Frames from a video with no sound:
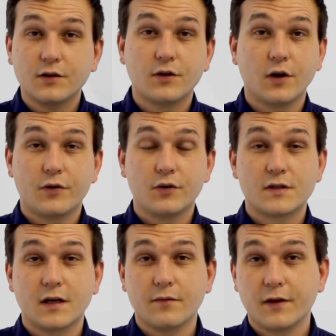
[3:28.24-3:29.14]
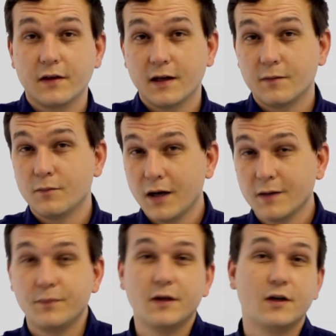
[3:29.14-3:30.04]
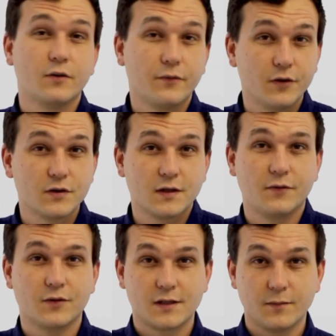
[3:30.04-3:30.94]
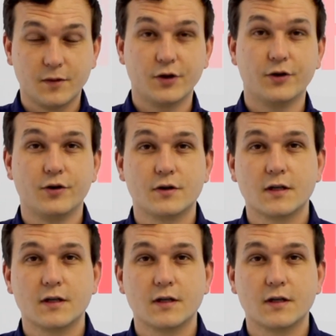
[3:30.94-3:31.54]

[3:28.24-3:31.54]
to go through something that might be confusing for some learners.